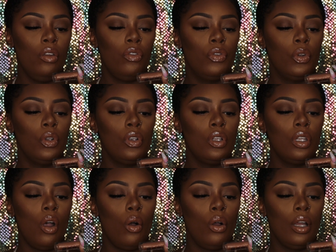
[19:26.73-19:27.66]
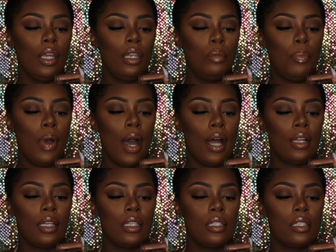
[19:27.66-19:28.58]
Full On
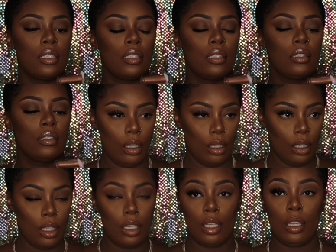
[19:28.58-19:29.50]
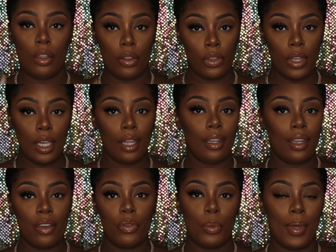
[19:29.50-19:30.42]
Polish. And another thing I
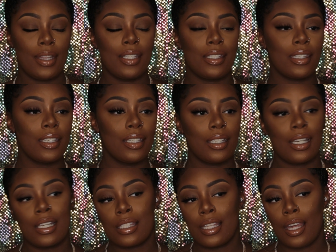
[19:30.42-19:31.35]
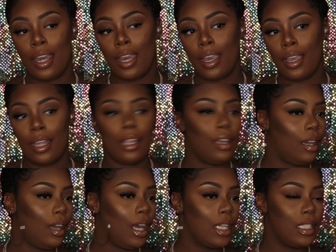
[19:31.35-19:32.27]
love about this look is that
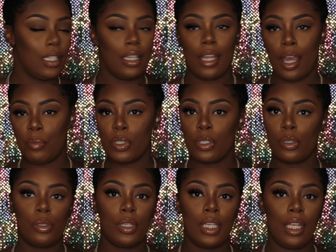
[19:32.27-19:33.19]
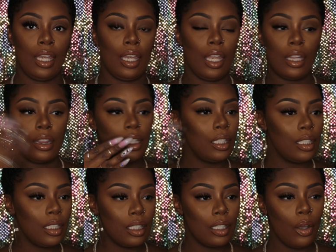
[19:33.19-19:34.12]
I did absolutely
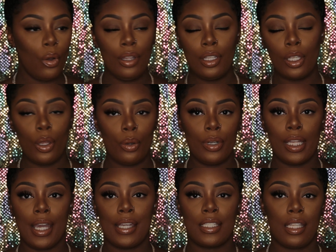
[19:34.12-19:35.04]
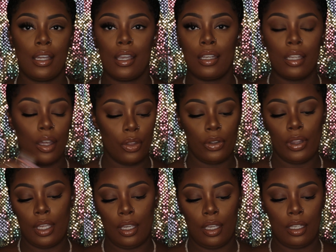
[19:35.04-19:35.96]
nothing on the lower lash line other
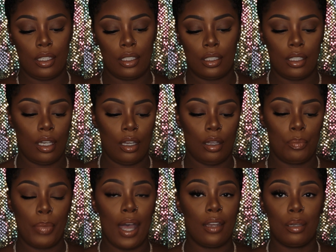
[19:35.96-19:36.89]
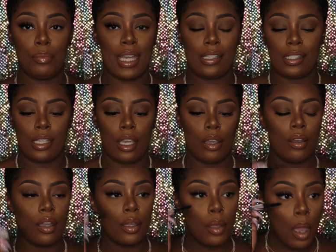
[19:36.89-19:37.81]
than bottom
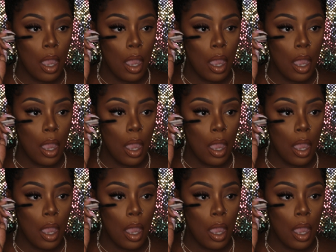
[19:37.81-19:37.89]
mascara.